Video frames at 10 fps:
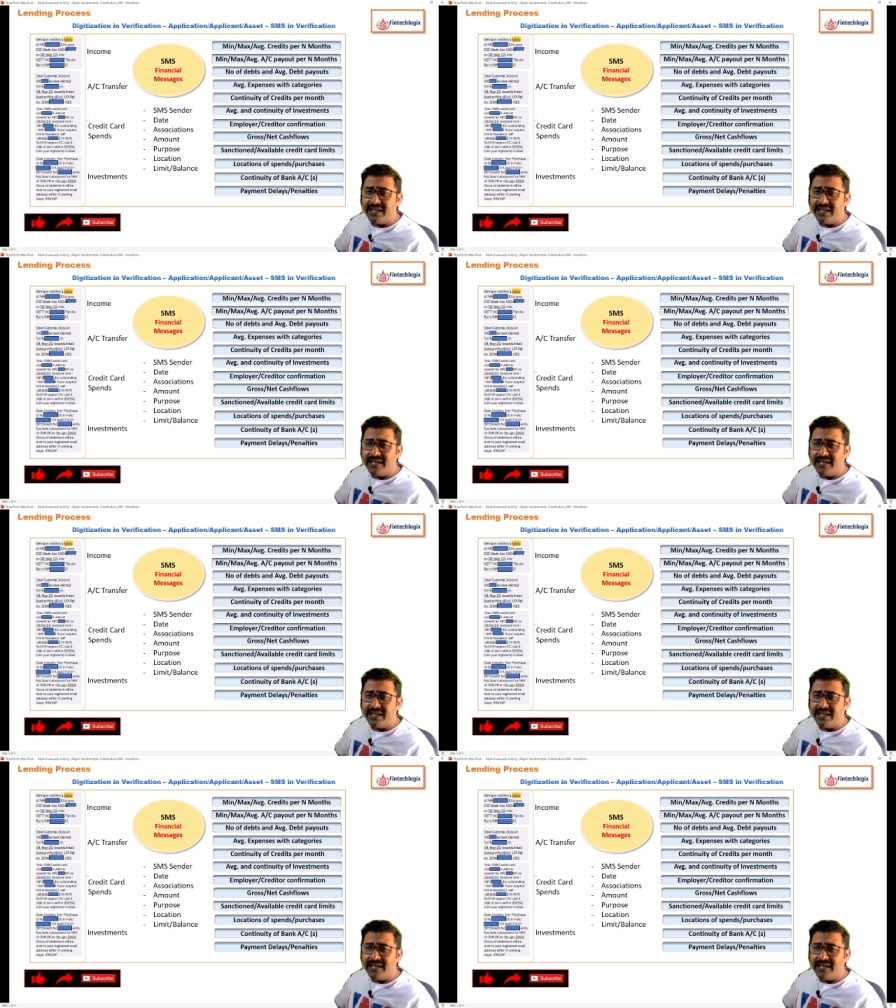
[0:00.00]

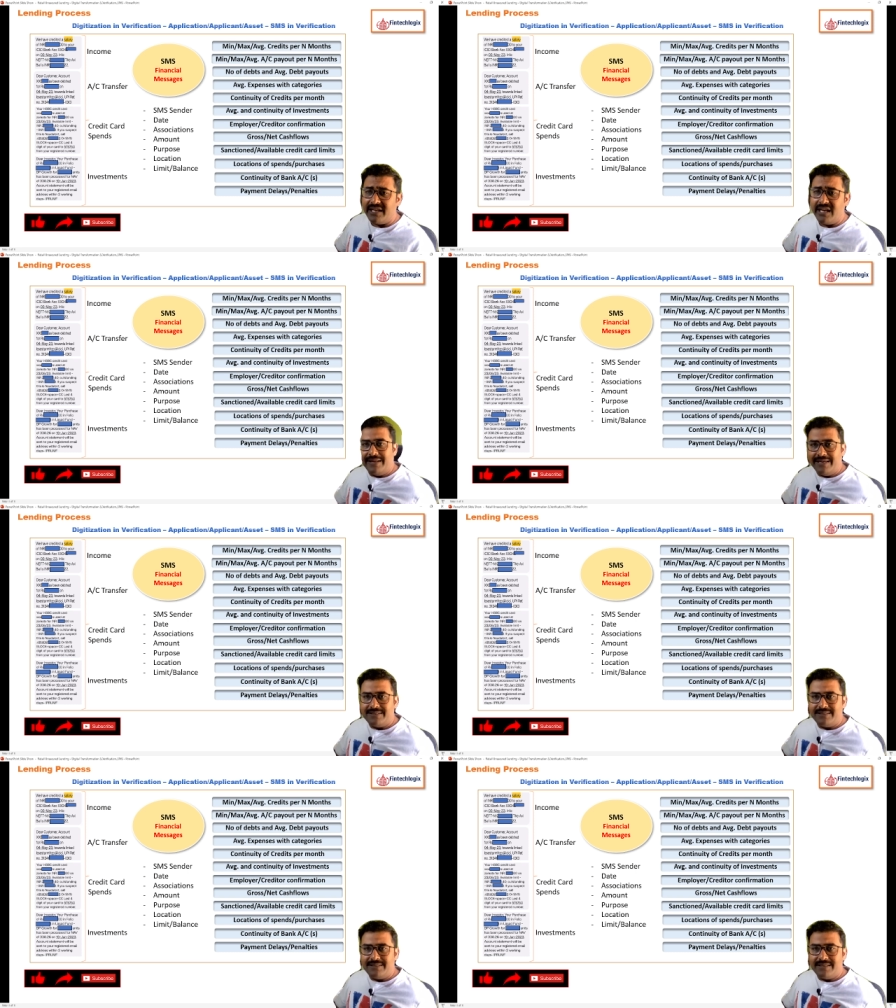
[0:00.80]
how
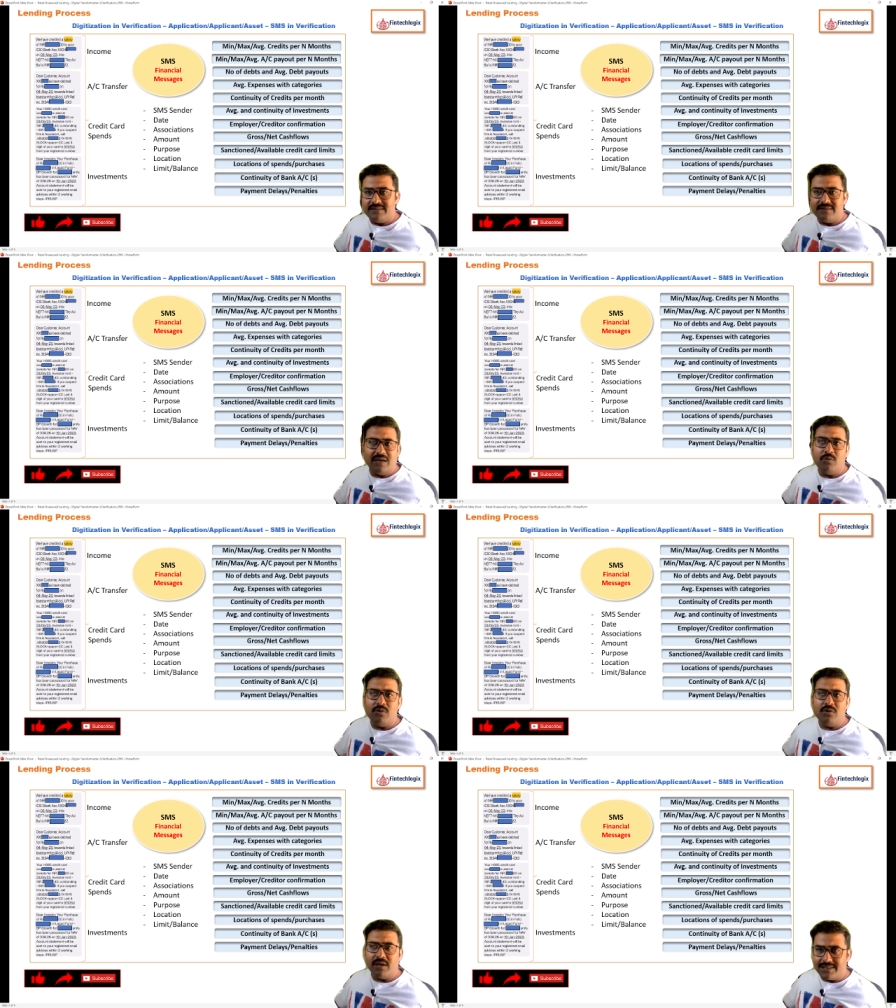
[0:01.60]
financially sound
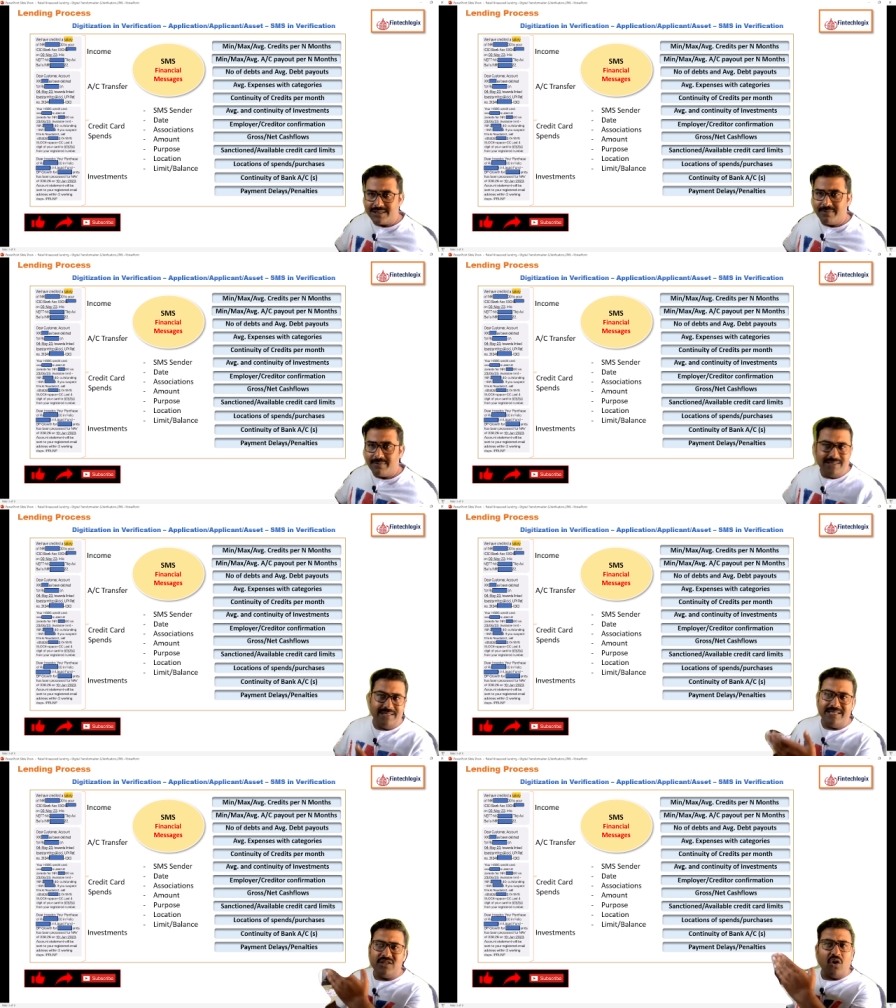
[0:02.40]
the customer is.
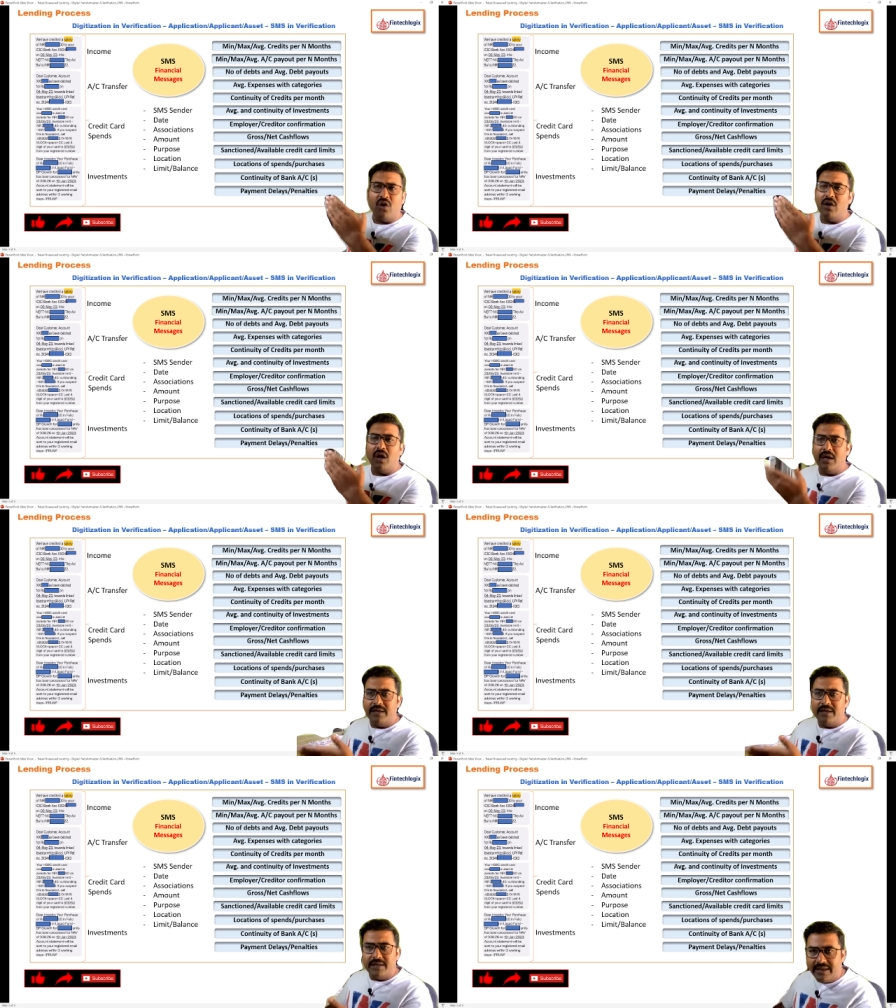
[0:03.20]
This is all
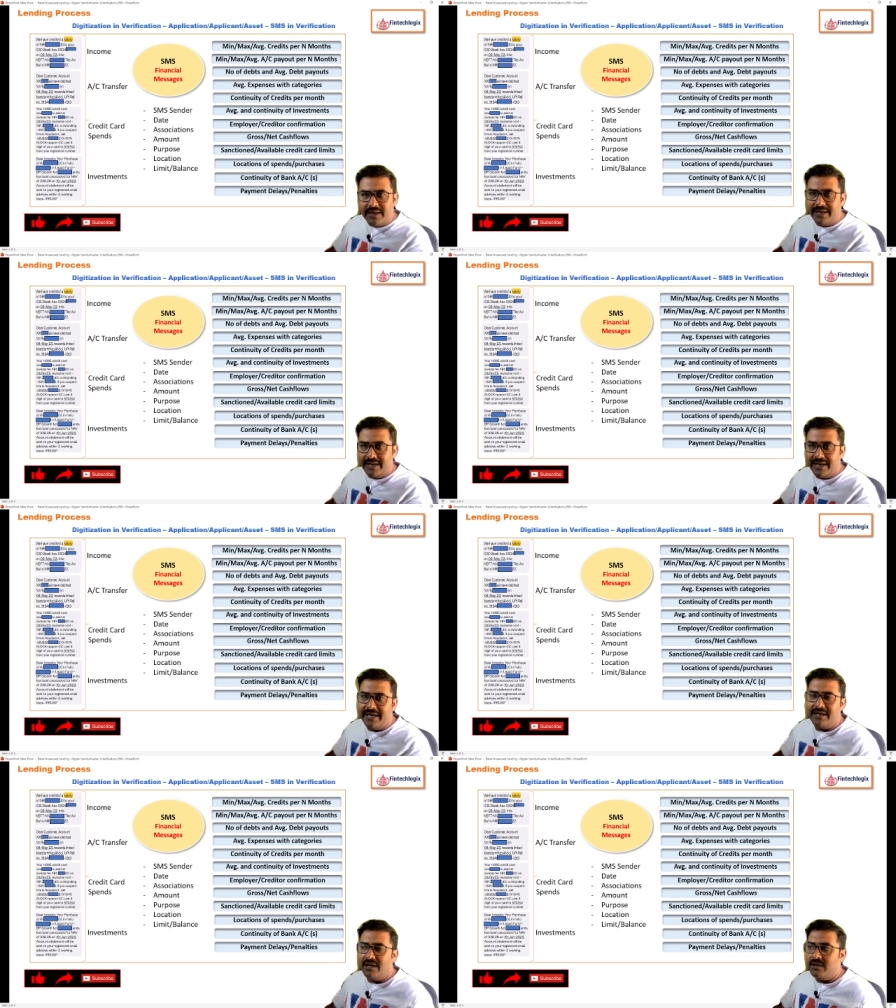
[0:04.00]
alternate data, right?
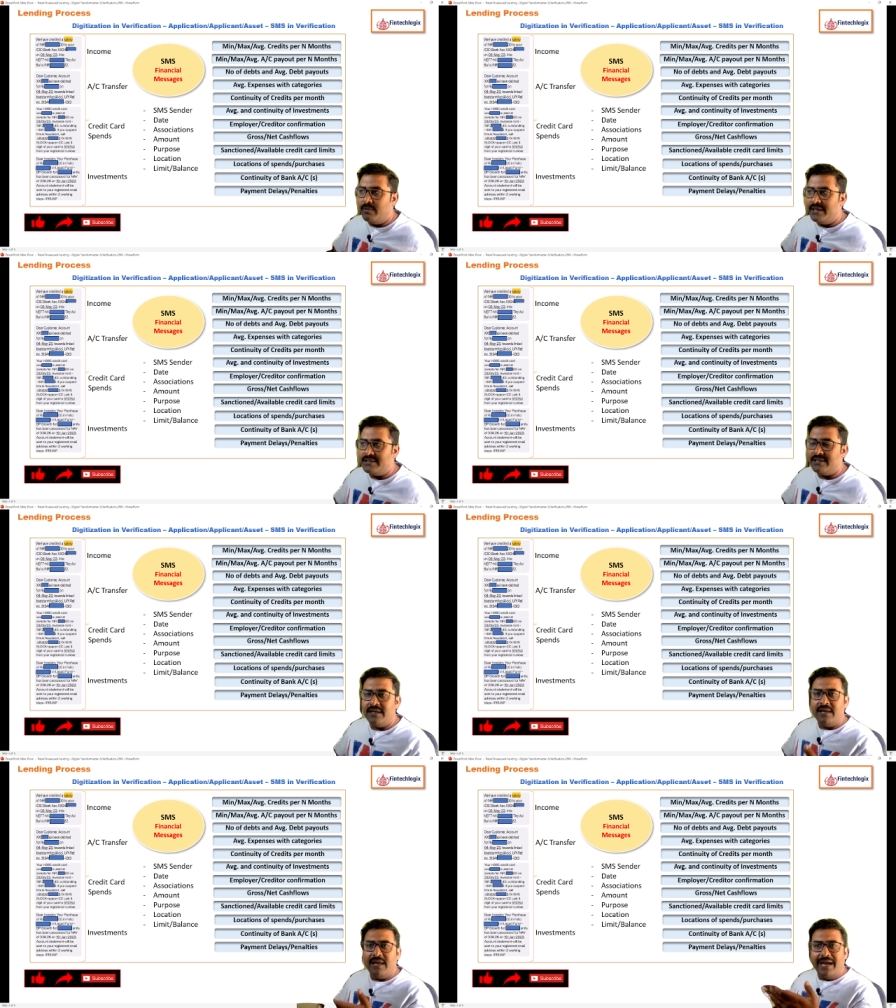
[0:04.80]
Otherwise
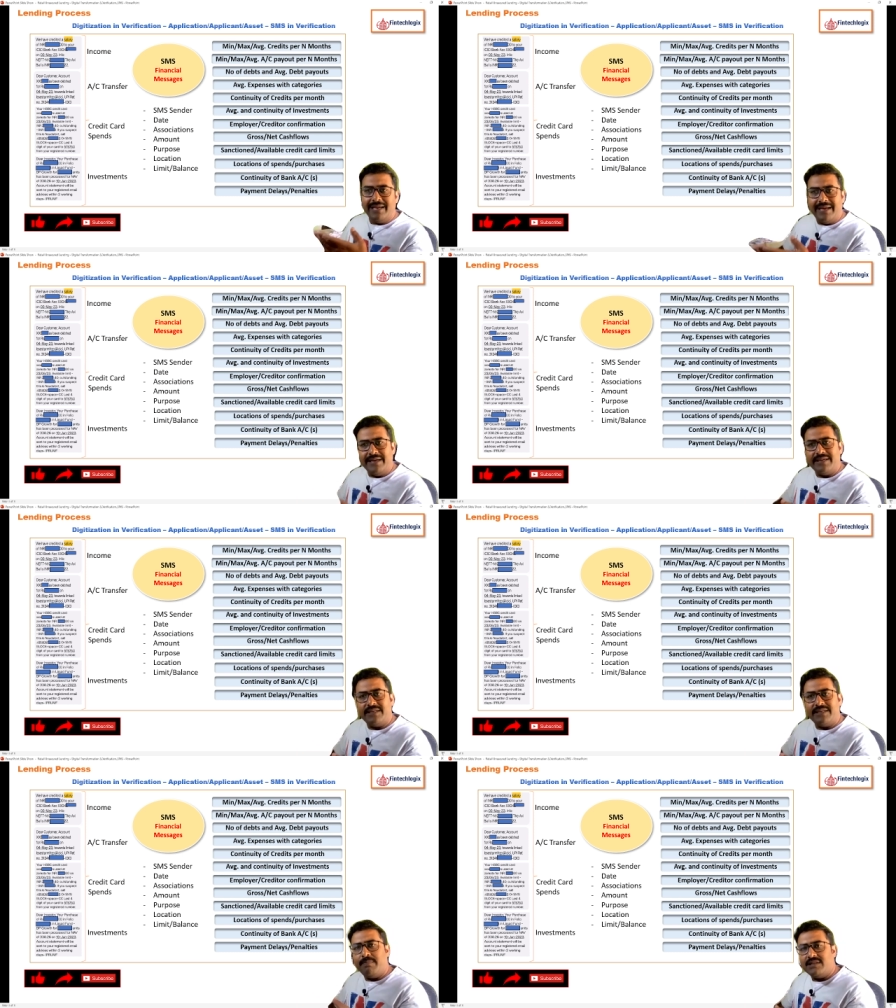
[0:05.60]
I get
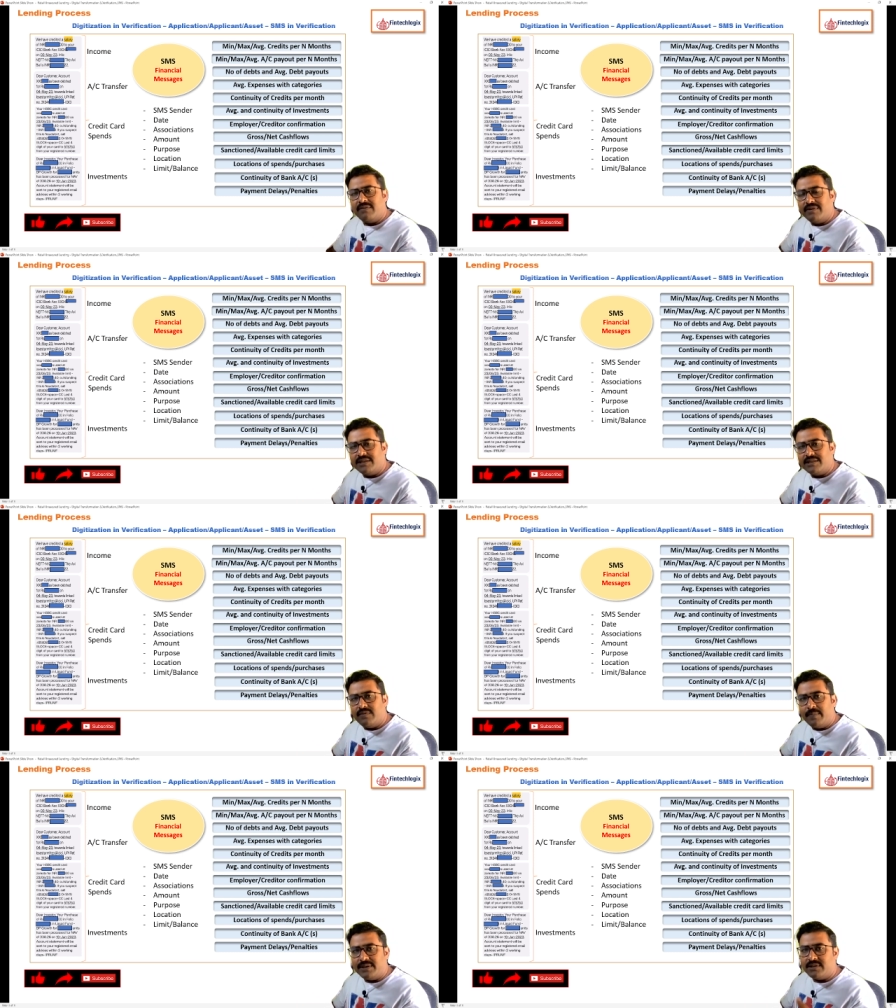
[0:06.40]
some piece of this
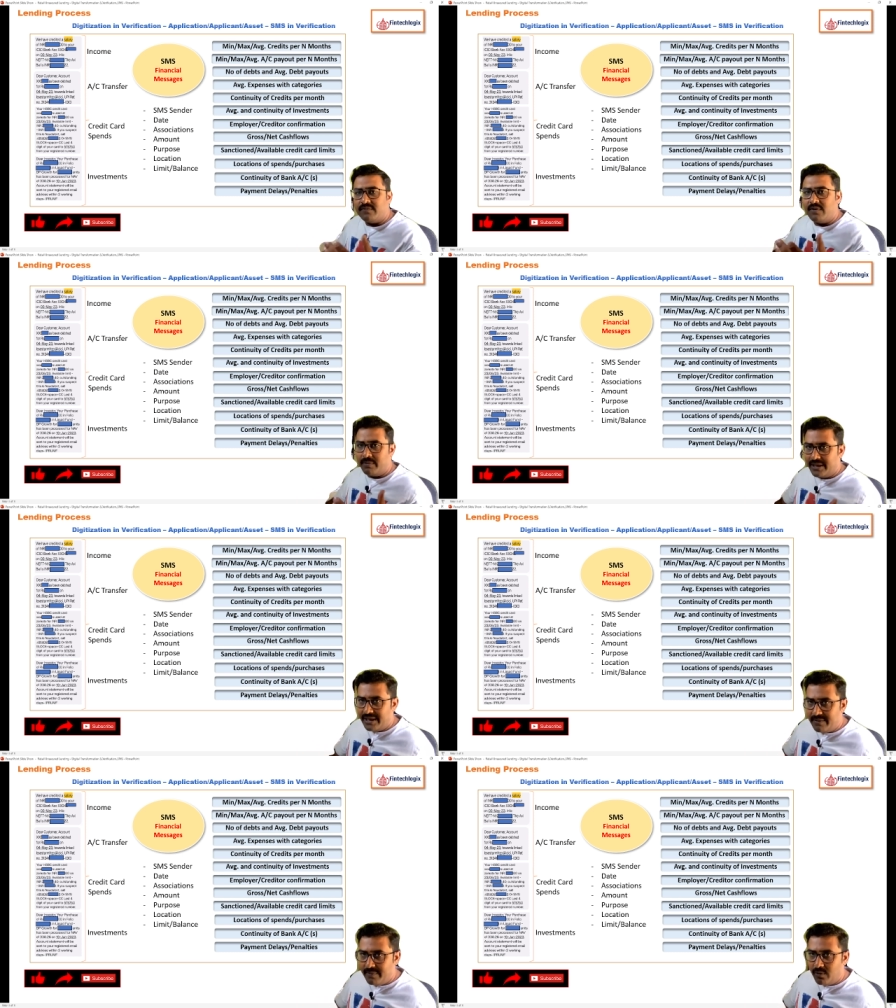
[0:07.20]
information from
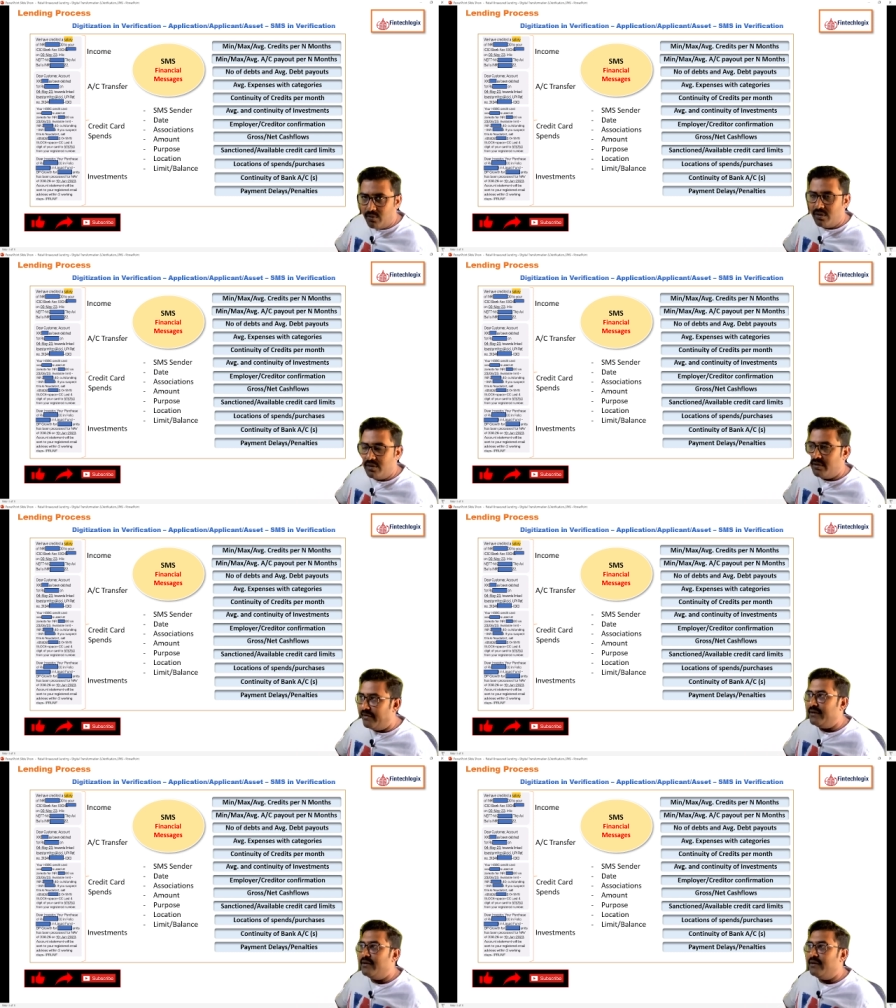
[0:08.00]
credit bureau, right?